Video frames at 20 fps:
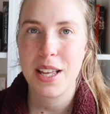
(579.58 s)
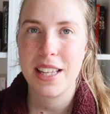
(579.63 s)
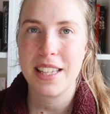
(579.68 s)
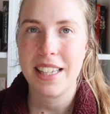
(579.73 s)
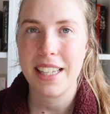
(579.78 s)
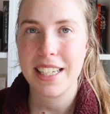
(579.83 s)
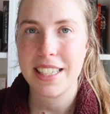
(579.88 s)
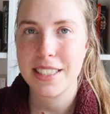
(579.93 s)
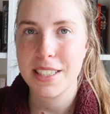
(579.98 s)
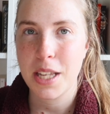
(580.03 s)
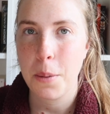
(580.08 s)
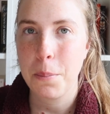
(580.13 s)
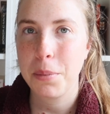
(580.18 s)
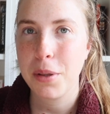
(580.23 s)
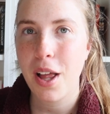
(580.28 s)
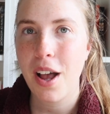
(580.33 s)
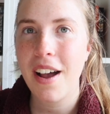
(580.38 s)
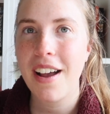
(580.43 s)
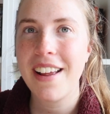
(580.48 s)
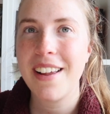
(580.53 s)
like
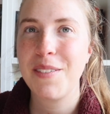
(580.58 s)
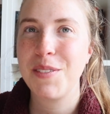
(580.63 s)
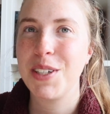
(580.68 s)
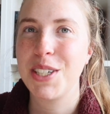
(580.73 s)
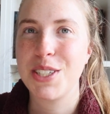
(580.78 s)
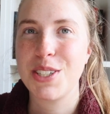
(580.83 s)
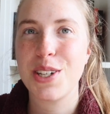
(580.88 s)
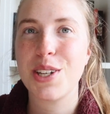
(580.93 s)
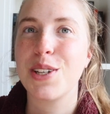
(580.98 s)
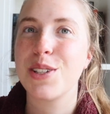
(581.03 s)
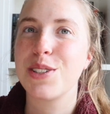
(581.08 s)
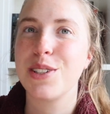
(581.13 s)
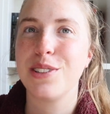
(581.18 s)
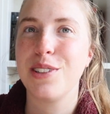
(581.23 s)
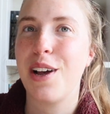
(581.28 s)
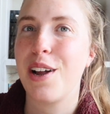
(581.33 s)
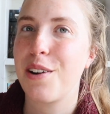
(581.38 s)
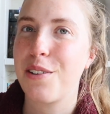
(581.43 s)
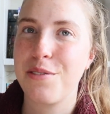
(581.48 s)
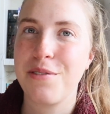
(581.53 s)
subplot, which is a
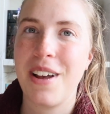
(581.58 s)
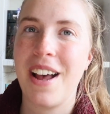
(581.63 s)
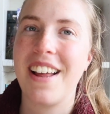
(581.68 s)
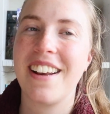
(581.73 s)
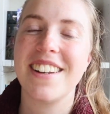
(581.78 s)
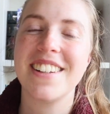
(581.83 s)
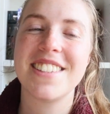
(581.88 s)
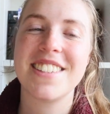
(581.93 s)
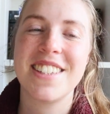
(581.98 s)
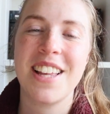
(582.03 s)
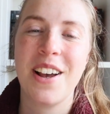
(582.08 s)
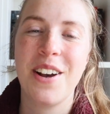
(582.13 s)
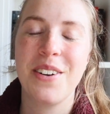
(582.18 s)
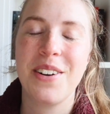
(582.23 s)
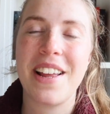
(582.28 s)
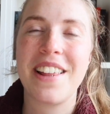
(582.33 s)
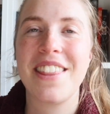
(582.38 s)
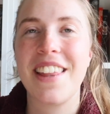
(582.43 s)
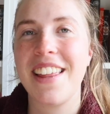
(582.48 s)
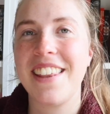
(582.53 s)
lot of fun. So,
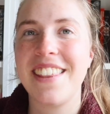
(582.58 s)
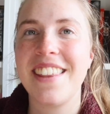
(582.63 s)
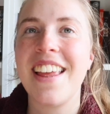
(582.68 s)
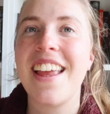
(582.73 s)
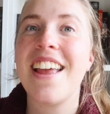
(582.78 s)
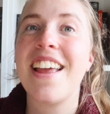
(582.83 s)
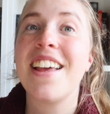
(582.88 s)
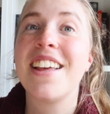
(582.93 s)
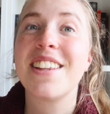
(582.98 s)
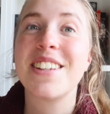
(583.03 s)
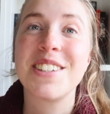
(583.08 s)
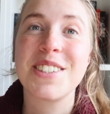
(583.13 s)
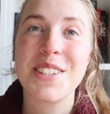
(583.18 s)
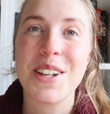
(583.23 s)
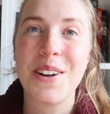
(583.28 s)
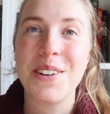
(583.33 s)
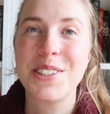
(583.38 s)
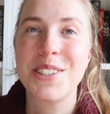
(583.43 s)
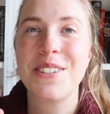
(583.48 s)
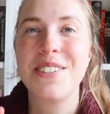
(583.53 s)
and then there's
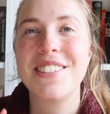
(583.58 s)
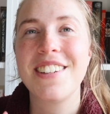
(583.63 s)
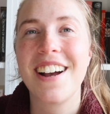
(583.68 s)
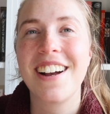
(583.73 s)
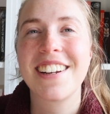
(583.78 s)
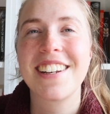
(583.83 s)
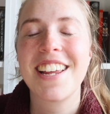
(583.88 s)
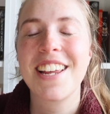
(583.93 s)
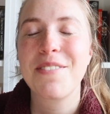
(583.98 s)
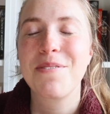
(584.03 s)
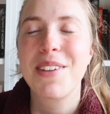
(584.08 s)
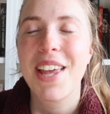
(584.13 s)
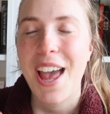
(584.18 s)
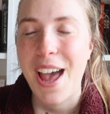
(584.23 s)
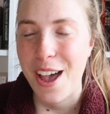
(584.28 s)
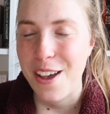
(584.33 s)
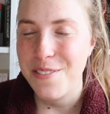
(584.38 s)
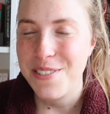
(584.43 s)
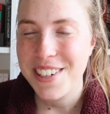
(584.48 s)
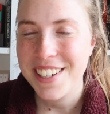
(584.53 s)
also a dog named
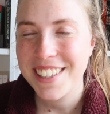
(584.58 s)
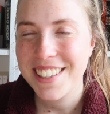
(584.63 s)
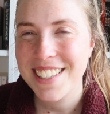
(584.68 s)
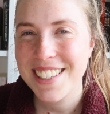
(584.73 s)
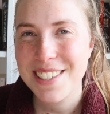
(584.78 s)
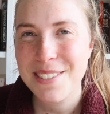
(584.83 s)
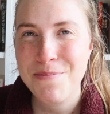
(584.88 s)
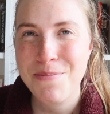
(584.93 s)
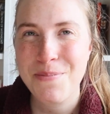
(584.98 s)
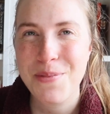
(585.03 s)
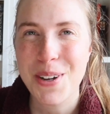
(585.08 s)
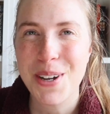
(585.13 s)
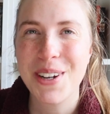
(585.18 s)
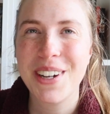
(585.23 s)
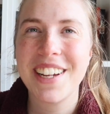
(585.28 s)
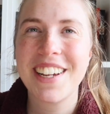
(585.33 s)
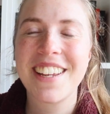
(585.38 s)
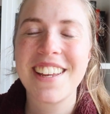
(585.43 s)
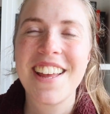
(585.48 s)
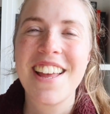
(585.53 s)
Kevin in this
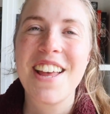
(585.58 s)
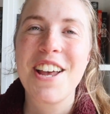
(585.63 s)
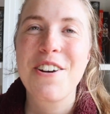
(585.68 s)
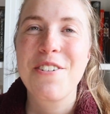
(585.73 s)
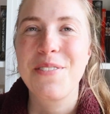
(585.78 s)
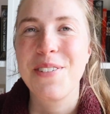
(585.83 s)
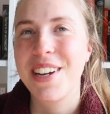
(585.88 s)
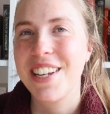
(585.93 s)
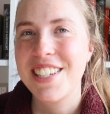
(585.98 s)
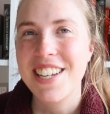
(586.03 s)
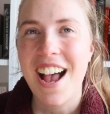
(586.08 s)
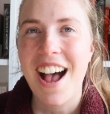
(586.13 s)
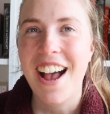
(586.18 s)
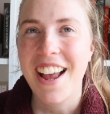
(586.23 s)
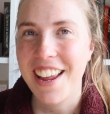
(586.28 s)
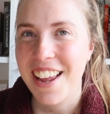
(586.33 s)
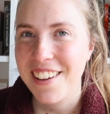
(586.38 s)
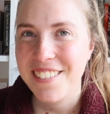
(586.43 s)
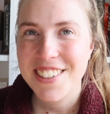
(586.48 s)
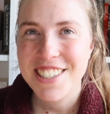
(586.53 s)
book, which I
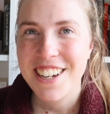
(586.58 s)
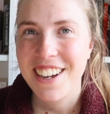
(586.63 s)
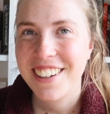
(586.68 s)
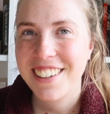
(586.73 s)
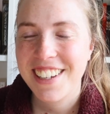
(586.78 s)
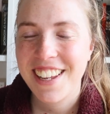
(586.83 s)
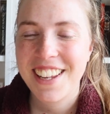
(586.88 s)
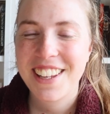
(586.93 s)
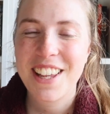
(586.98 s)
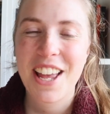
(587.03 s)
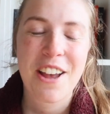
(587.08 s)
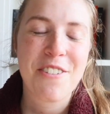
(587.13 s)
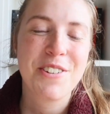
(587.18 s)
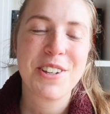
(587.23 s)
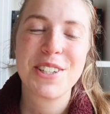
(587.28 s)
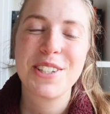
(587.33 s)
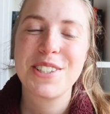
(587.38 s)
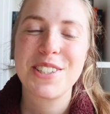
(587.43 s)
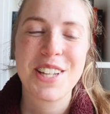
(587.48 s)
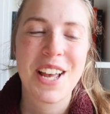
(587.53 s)
have a dog named
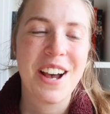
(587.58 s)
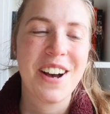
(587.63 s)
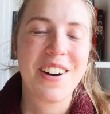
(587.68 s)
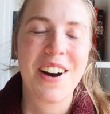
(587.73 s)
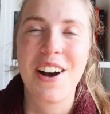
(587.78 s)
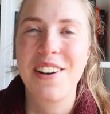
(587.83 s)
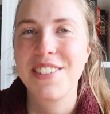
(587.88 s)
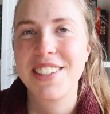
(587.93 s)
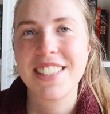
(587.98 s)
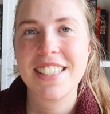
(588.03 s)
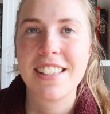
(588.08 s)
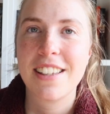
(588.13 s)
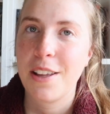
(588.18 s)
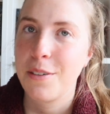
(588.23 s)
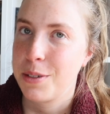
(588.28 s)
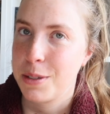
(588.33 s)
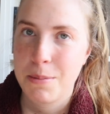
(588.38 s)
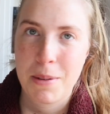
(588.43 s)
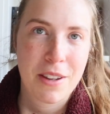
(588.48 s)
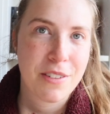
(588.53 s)
Kevin, so obviously that
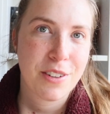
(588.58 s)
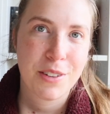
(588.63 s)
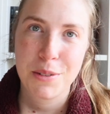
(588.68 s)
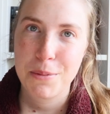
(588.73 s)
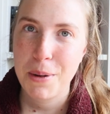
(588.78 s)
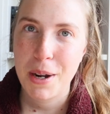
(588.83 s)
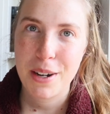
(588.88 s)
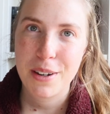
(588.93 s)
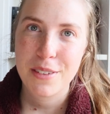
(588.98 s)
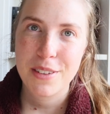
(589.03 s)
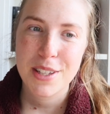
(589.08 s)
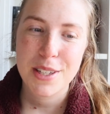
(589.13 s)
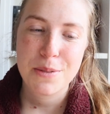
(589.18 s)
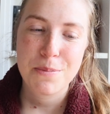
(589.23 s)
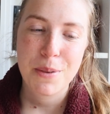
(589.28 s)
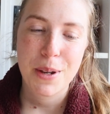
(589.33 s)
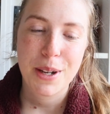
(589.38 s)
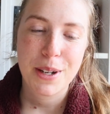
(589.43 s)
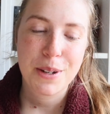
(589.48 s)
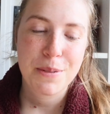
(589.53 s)
was my favorite part of this
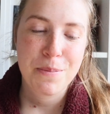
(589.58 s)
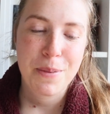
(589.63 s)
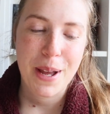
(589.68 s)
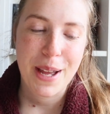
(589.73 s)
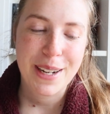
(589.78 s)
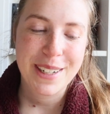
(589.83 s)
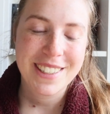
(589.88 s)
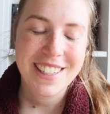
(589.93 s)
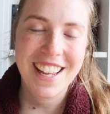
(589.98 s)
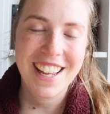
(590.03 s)
book, but